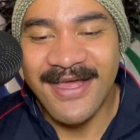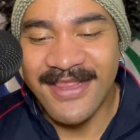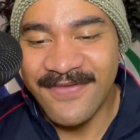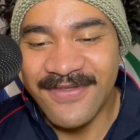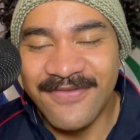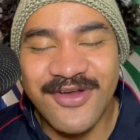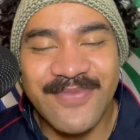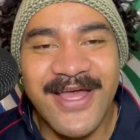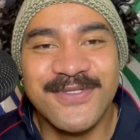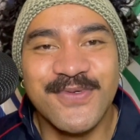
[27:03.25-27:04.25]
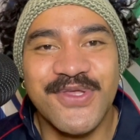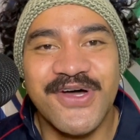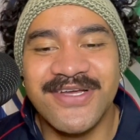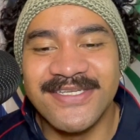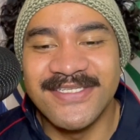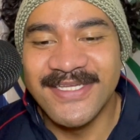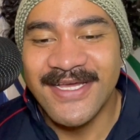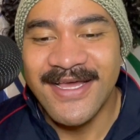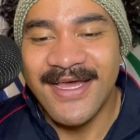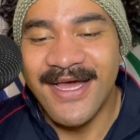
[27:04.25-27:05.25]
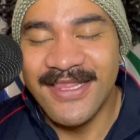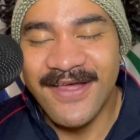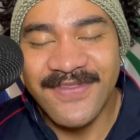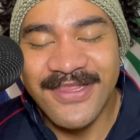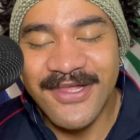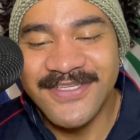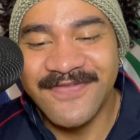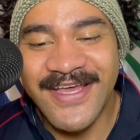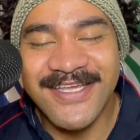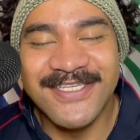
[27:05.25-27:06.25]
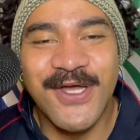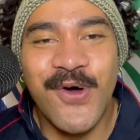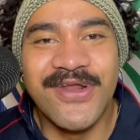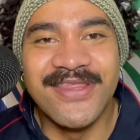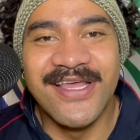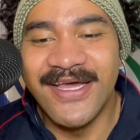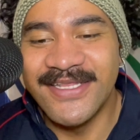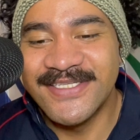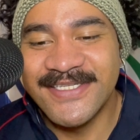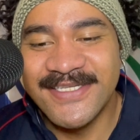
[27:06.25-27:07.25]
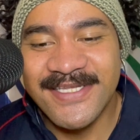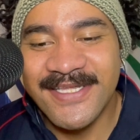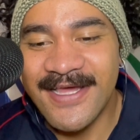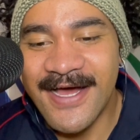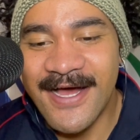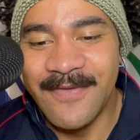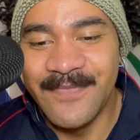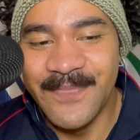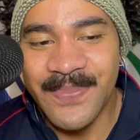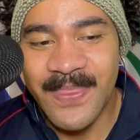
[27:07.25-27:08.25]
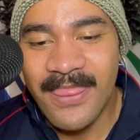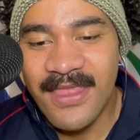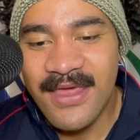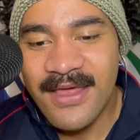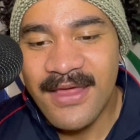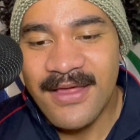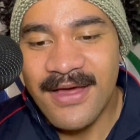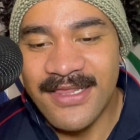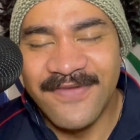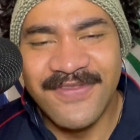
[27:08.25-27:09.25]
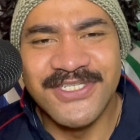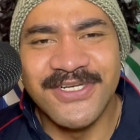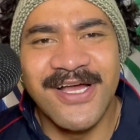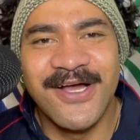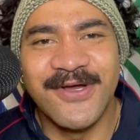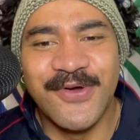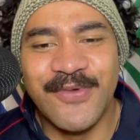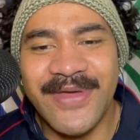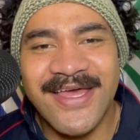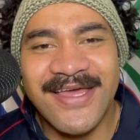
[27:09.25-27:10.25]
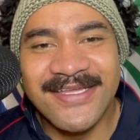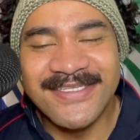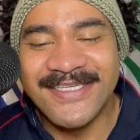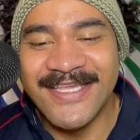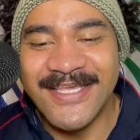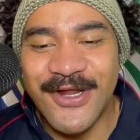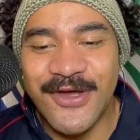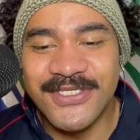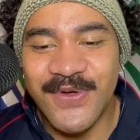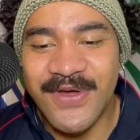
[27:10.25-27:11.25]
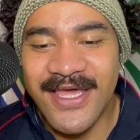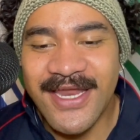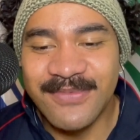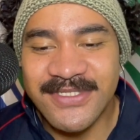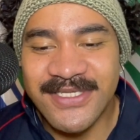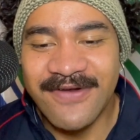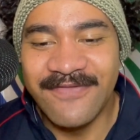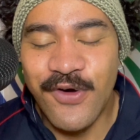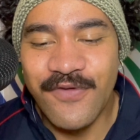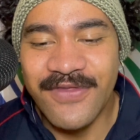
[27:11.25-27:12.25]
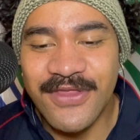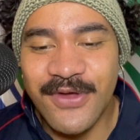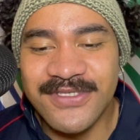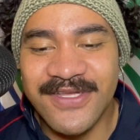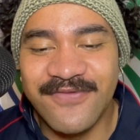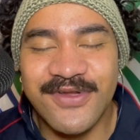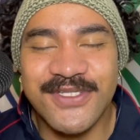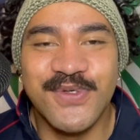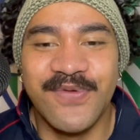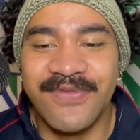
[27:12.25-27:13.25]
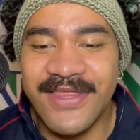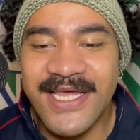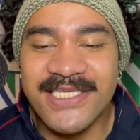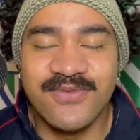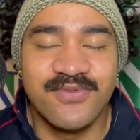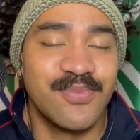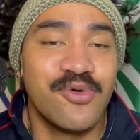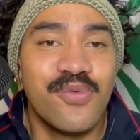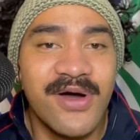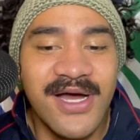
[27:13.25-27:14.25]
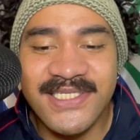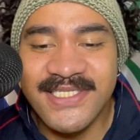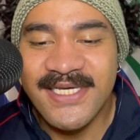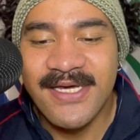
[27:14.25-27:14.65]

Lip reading: I love the Fremantle Dockers. I love the Las Vegas Golden Knights. I love the Chicago Bears, so again, I'm just involved in those different sort of things sport-wise.